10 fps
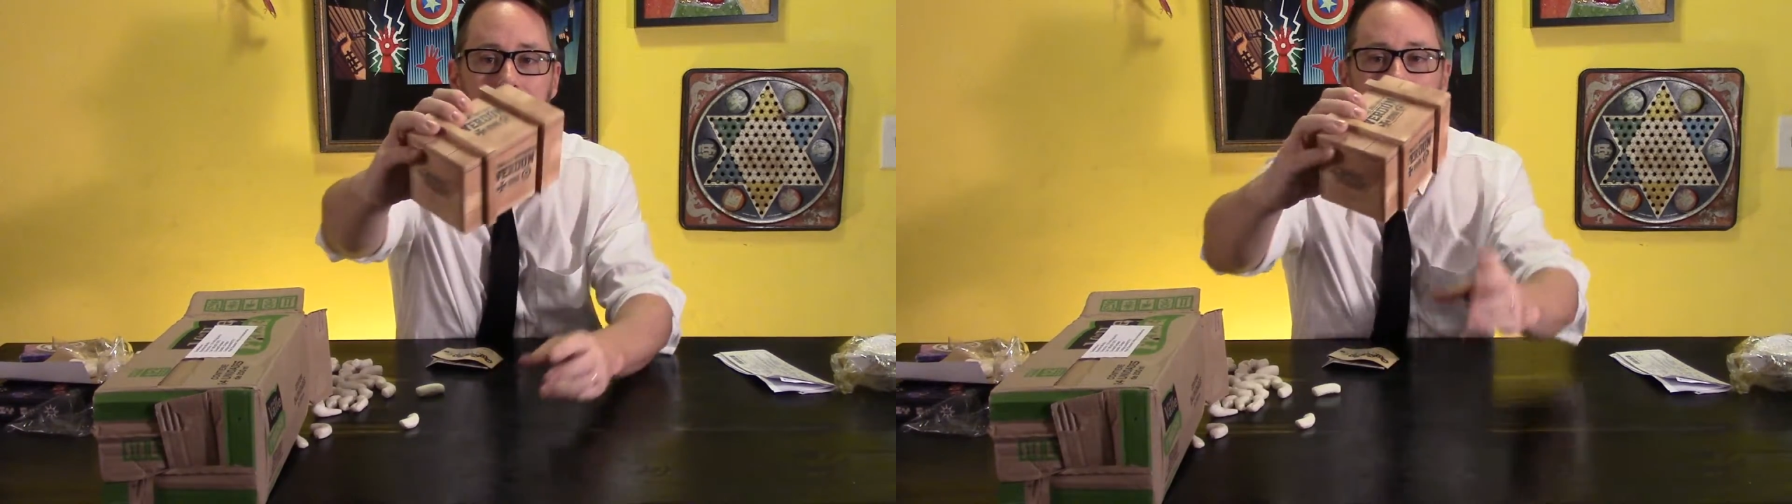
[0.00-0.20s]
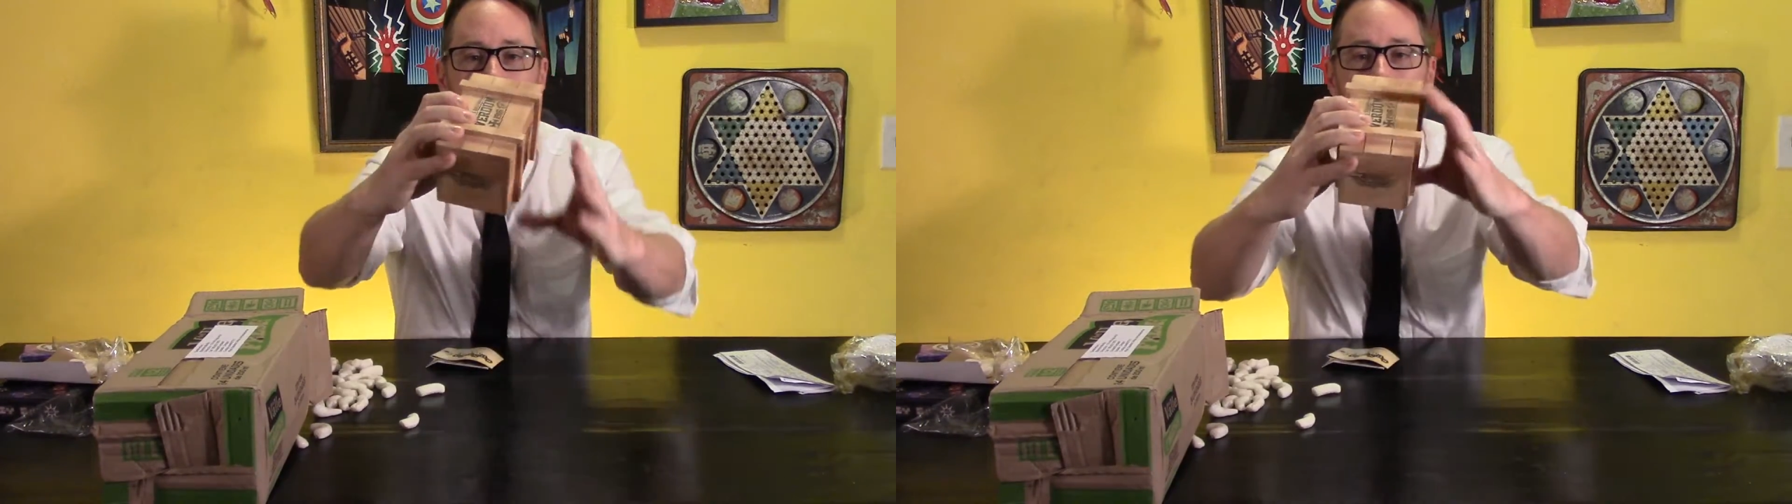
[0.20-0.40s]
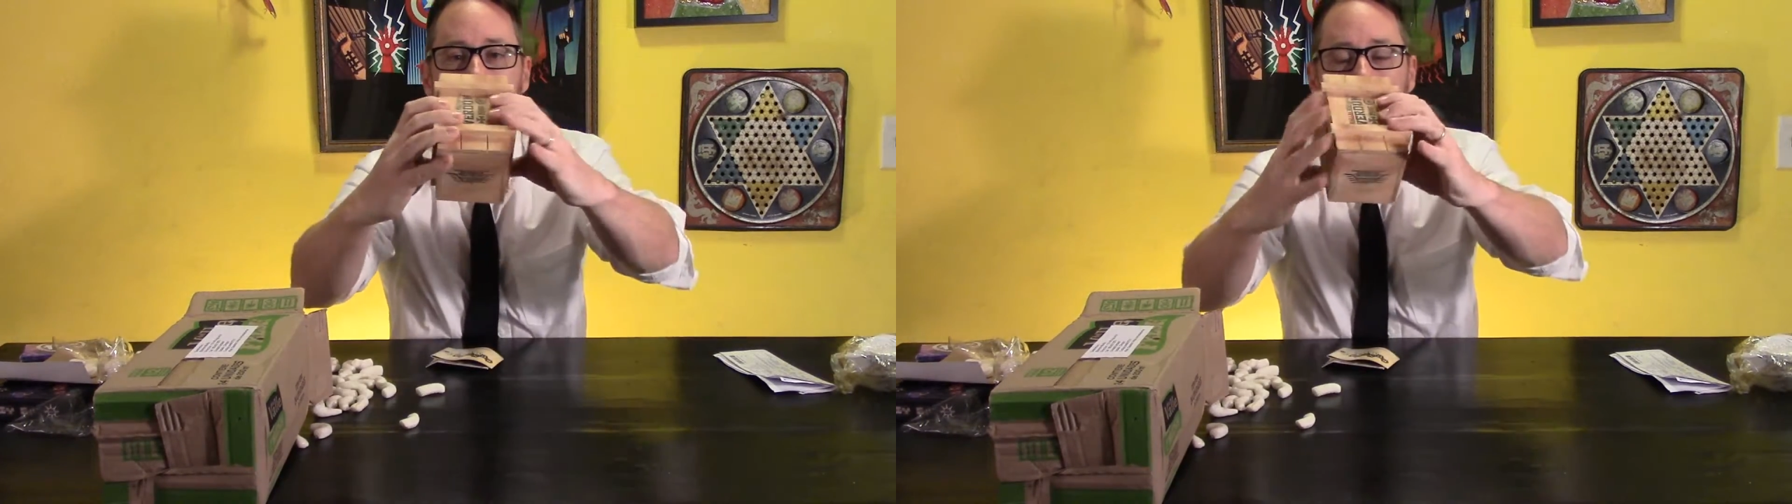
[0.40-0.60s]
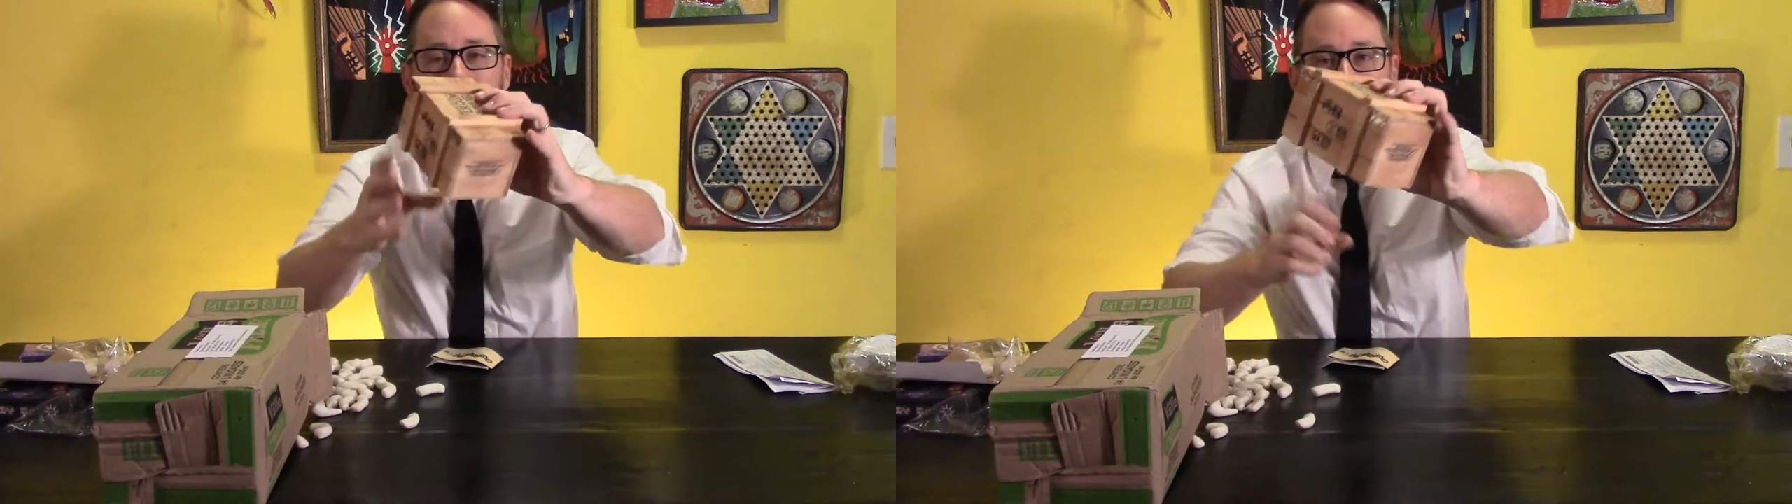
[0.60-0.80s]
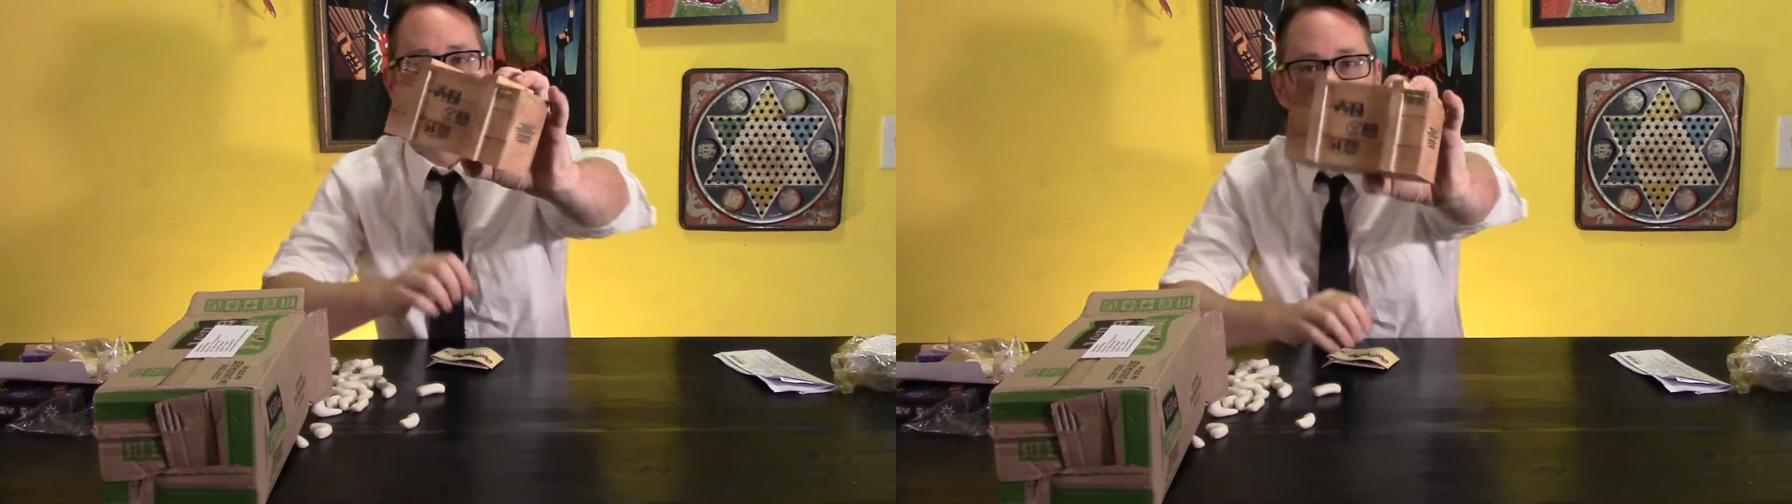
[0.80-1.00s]
Look at
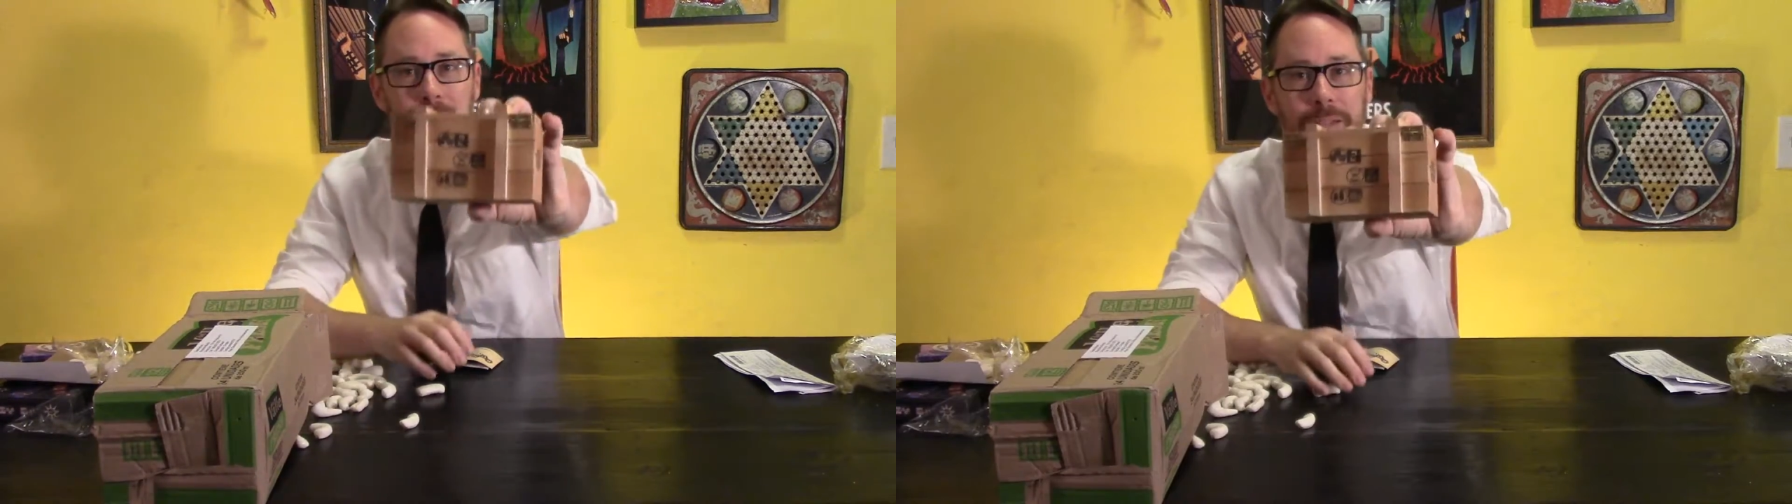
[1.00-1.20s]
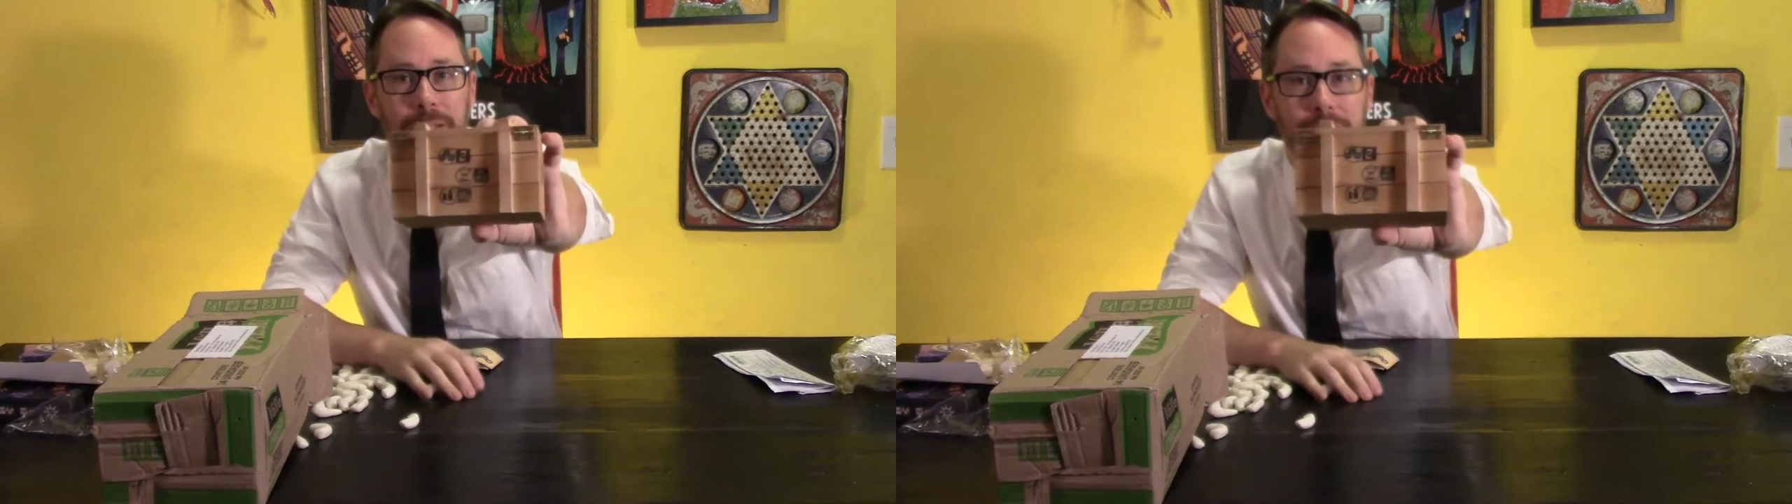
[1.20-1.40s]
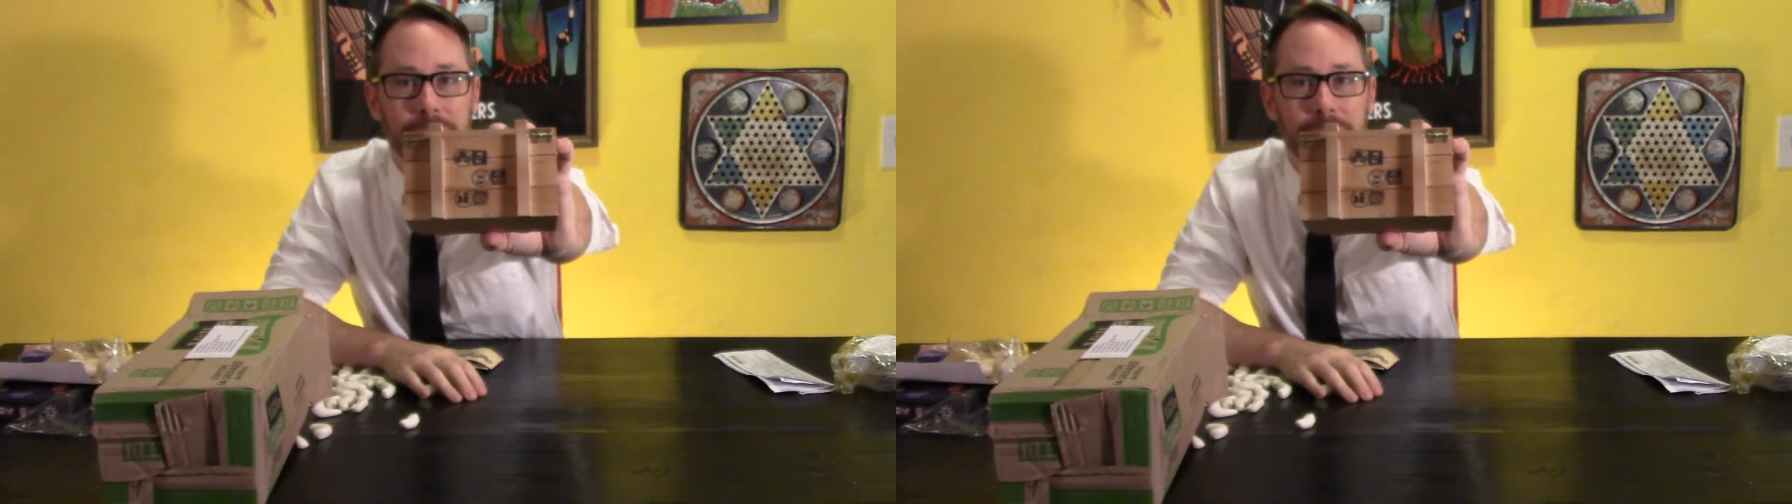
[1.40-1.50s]
this. This